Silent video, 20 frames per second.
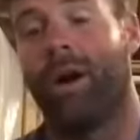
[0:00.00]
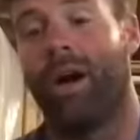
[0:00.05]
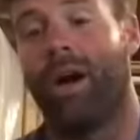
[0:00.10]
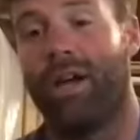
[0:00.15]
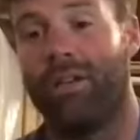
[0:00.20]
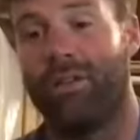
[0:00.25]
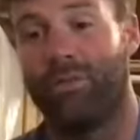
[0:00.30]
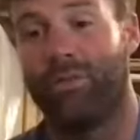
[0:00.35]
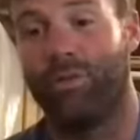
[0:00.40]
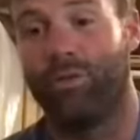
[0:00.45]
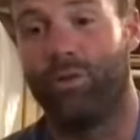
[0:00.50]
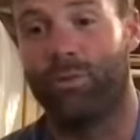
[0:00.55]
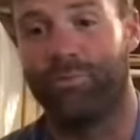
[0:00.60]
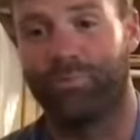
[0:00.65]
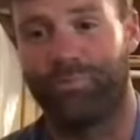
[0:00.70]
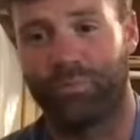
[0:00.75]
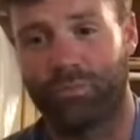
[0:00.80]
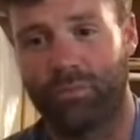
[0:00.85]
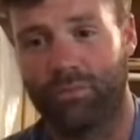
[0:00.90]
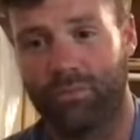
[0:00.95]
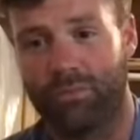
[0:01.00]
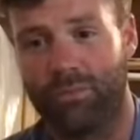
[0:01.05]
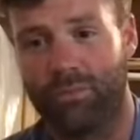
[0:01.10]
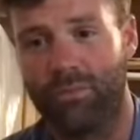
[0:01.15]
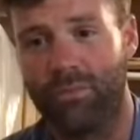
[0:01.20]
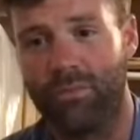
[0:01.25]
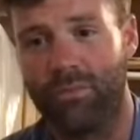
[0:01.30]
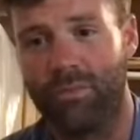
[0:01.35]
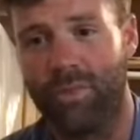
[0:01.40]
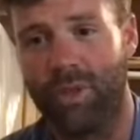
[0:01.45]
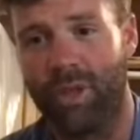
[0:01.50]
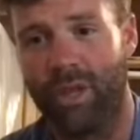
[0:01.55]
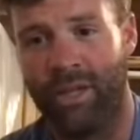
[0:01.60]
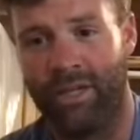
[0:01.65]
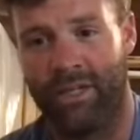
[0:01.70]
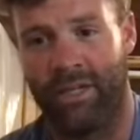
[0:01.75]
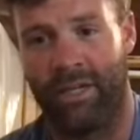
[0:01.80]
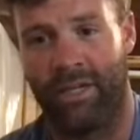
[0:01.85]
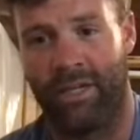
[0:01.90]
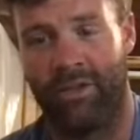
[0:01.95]
high school
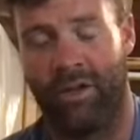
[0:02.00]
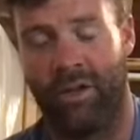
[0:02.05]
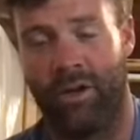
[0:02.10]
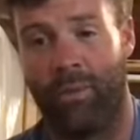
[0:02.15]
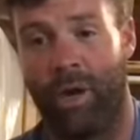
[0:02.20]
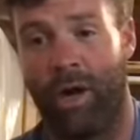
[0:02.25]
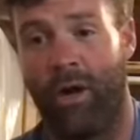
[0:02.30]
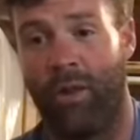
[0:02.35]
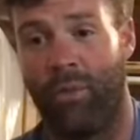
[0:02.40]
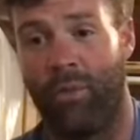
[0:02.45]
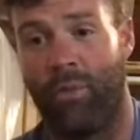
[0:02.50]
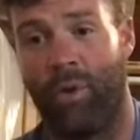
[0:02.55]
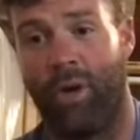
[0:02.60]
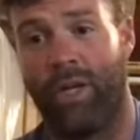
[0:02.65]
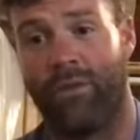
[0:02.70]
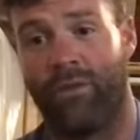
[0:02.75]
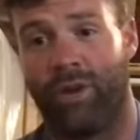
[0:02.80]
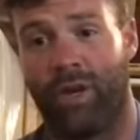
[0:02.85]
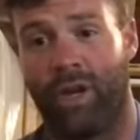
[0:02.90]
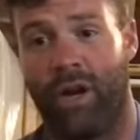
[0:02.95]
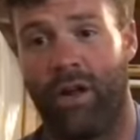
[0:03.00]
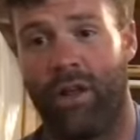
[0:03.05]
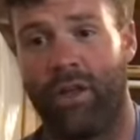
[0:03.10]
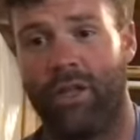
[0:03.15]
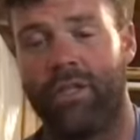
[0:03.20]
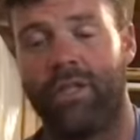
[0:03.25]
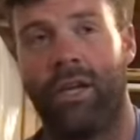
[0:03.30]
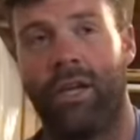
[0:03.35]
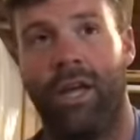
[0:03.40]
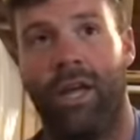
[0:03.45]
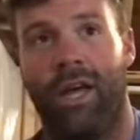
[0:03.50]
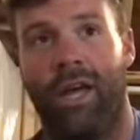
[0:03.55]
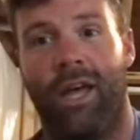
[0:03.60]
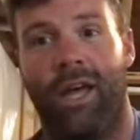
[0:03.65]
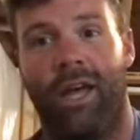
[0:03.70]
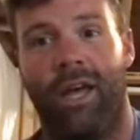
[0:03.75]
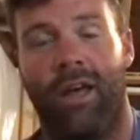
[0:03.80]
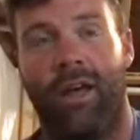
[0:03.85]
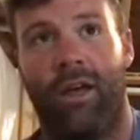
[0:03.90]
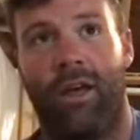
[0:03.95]
is, like, you talk about all the breaks for college.
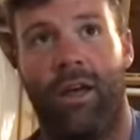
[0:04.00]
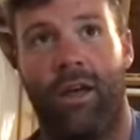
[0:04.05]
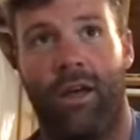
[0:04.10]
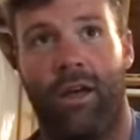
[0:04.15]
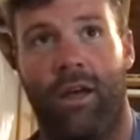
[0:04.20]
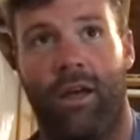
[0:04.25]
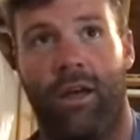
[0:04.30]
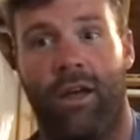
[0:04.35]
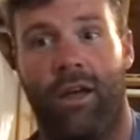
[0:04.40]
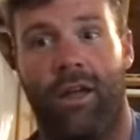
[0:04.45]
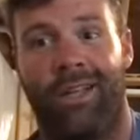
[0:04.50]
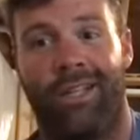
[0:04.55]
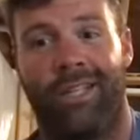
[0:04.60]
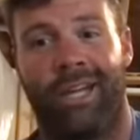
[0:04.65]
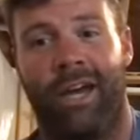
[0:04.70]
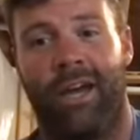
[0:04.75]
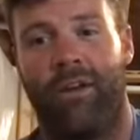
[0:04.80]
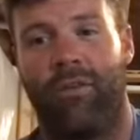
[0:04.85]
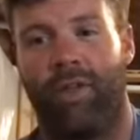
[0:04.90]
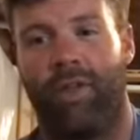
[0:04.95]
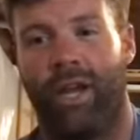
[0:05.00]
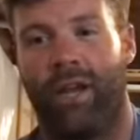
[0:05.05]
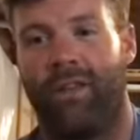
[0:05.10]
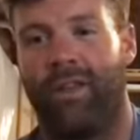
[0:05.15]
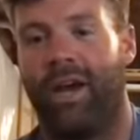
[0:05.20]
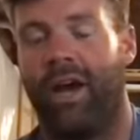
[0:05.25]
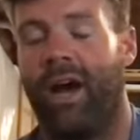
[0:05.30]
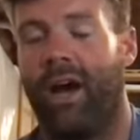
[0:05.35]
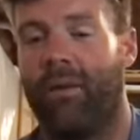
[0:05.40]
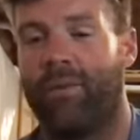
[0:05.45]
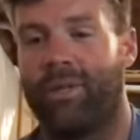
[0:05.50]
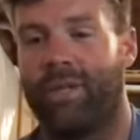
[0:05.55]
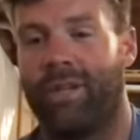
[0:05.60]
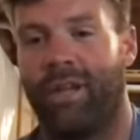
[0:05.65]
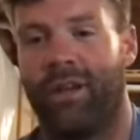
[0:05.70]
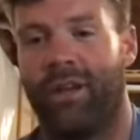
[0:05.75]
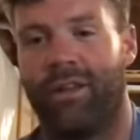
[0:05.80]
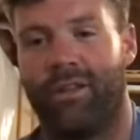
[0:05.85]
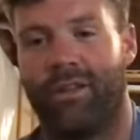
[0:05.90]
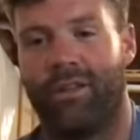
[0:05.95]
It's kind of like on the opposite
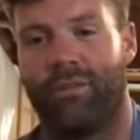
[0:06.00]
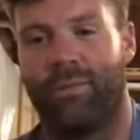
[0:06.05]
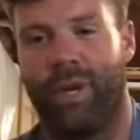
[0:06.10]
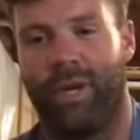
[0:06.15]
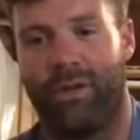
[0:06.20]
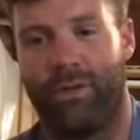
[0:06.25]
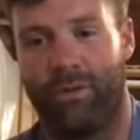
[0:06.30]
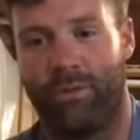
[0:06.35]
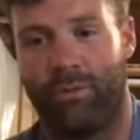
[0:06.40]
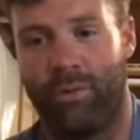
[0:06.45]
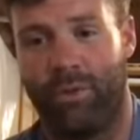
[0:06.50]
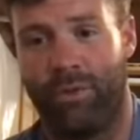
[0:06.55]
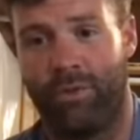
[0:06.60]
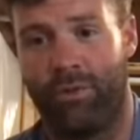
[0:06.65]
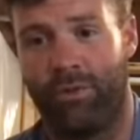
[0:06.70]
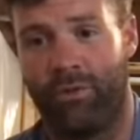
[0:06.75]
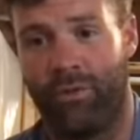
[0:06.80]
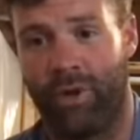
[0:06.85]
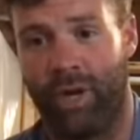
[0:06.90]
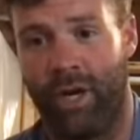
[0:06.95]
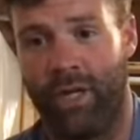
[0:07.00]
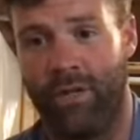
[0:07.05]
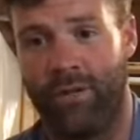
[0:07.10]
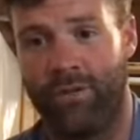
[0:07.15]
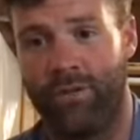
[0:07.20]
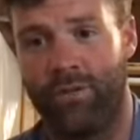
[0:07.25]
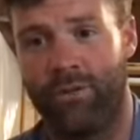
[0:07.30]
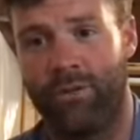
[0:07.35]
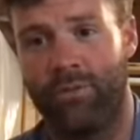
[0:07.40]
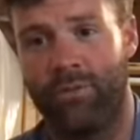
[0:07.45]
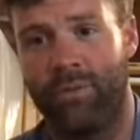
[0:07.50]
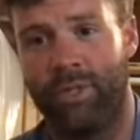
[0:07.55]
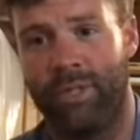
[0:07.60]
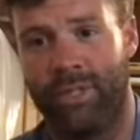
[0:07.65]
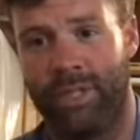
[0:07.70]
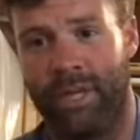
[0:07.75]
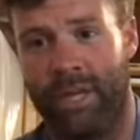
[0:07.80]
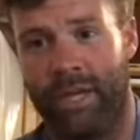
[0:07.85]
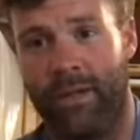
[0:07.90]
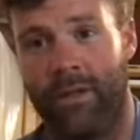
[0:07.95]
end of the spectrum too for high school.
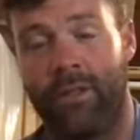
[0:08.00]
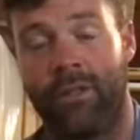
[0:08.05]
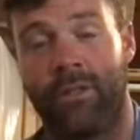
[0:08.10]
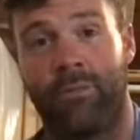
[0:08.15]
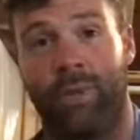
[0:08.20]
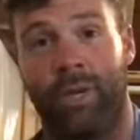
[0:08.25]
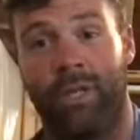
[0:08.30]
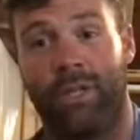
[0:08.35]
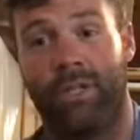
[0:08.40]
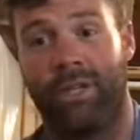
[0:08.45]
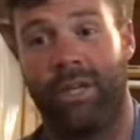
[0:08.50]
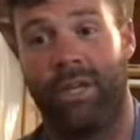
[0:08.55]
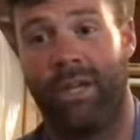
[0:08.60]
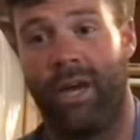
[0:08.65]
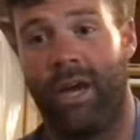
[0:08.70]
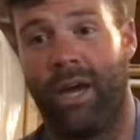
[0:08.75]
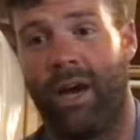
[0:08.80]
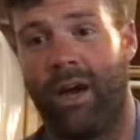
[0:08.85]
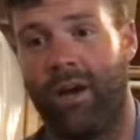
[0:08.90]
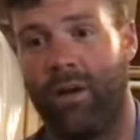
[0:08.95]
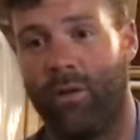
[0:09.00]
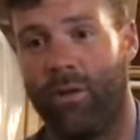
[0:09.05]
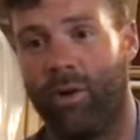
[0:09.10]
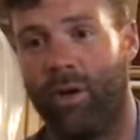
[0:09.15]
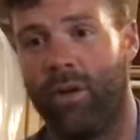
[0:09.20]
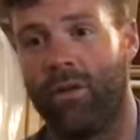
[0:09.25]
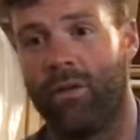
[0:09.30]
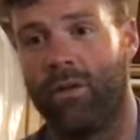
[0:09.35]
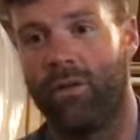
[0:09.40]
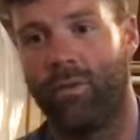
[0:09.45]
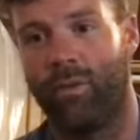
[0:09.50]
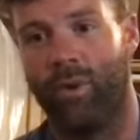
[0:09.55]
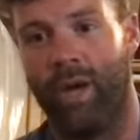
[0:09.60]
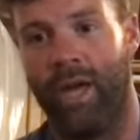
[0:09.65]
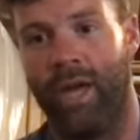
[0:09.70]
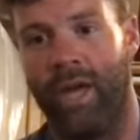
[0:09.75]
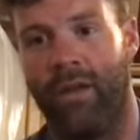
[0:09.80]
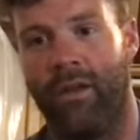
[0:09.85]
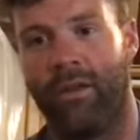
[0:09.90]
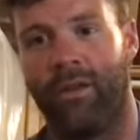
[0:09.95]
It's like, especially in Iowa,
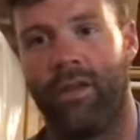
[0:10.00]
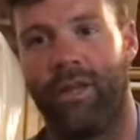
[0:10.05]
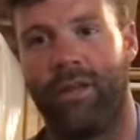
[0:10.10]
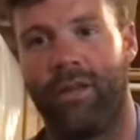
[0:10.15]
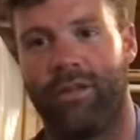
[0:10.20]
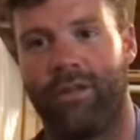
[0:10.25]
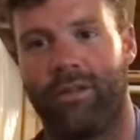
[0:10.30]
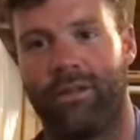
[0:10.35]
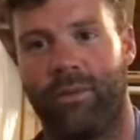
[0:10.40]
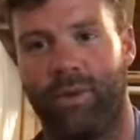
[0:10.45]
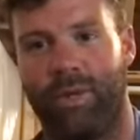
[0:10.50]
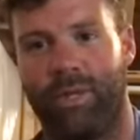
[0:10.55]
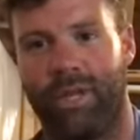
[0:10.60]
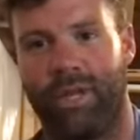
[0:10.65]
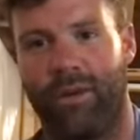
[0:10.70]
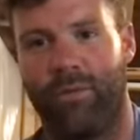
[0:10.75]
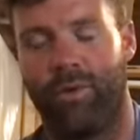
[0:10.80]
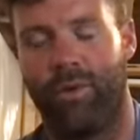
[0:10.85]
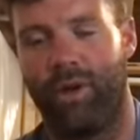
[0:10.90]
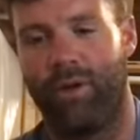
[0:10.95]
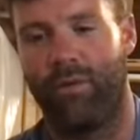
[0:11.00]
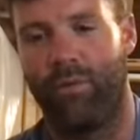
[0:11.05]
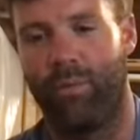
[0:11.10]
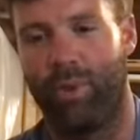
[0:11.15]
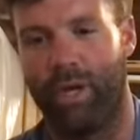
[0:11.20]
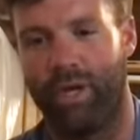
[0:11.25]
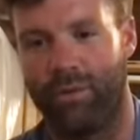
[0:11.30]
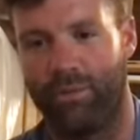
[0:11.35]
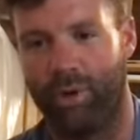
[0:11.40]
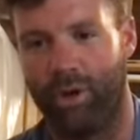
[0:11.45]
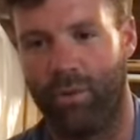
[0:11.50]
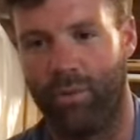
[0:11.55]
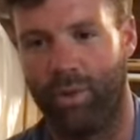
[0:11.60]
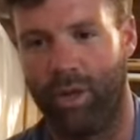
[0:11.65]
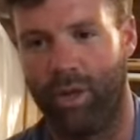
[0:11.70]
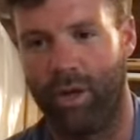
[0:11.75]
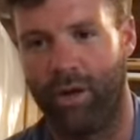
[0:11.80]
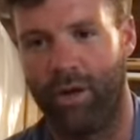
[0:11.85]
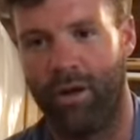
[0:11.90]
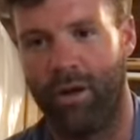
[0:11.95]
when it's summertime and you have a baseball
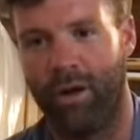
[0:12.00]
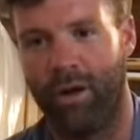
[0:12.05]
player.